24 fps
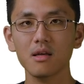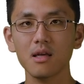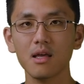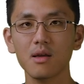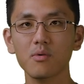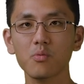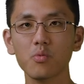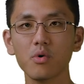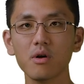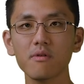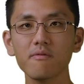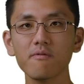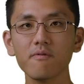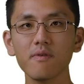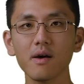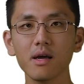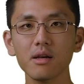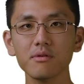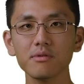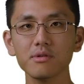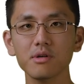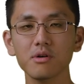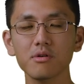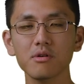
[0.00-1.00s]
And one
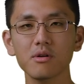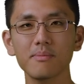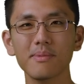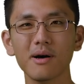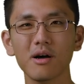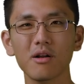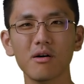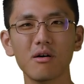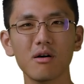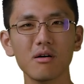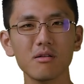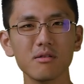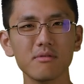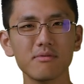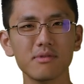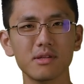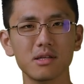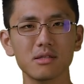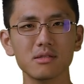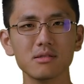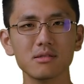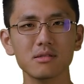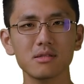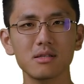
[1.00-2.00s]
final note about all of
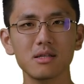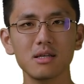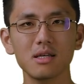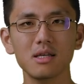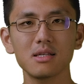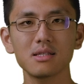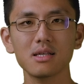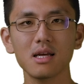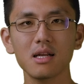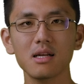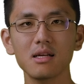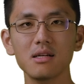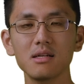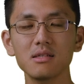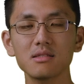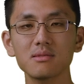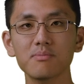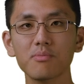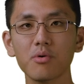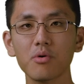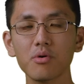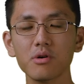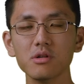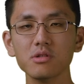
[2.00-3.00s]
this is that it is
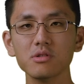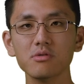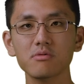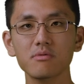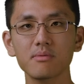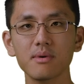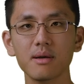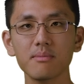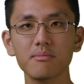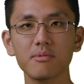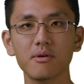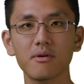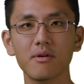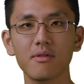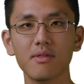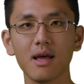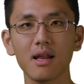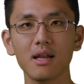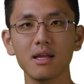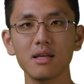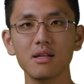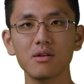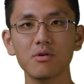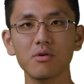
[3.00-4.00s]
important to remember
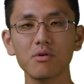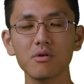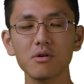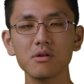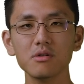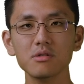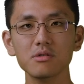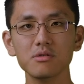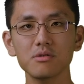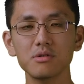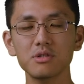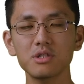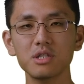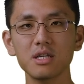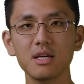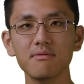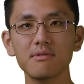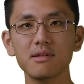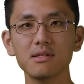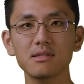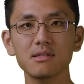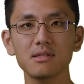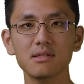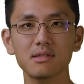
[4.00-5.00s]
that in order to
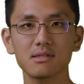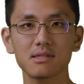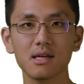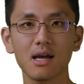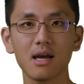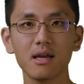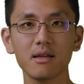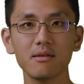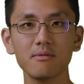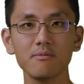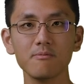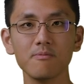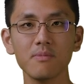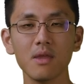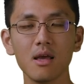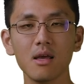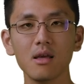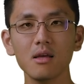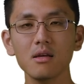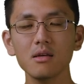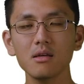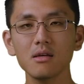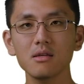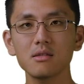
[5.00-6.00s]
achieve this design,
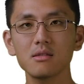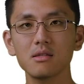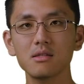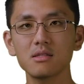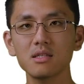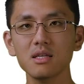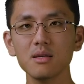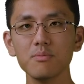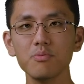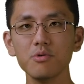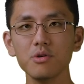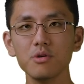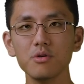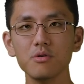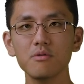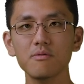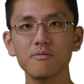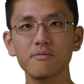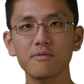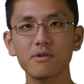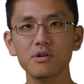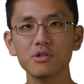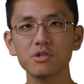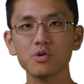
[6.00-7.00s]
the
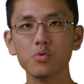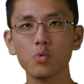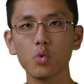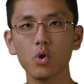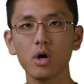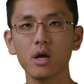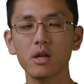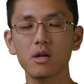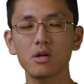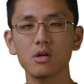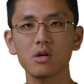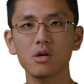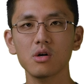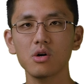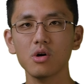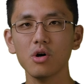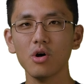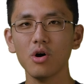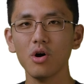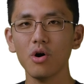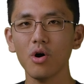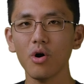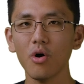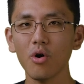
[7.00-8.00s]
TPU version 1
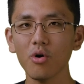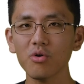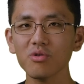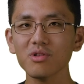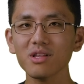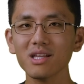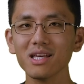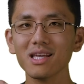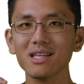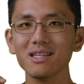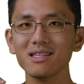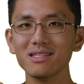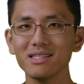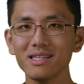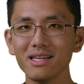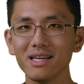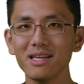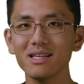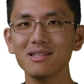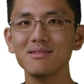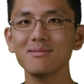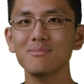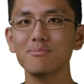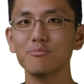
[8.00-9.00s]
only
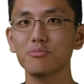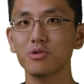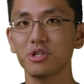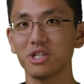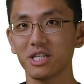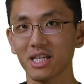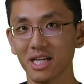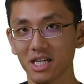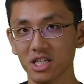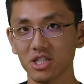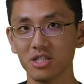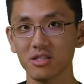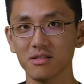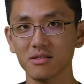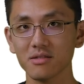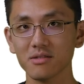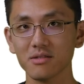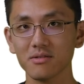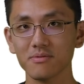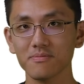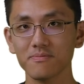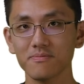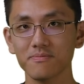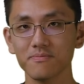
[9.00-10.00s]
did
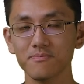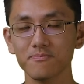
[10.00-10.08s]
predictions.